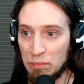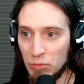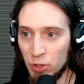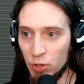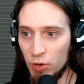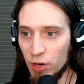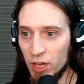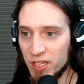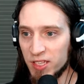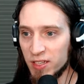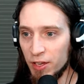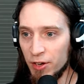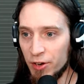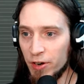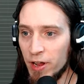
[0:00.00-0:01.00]
or
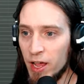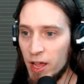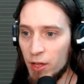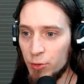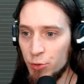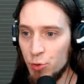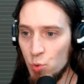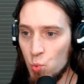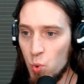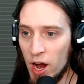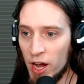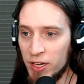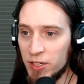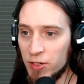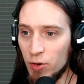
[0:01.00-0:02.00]
oscillator to
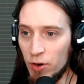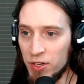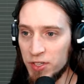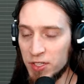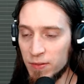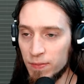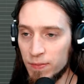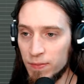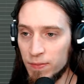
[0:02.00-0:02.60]
white noise.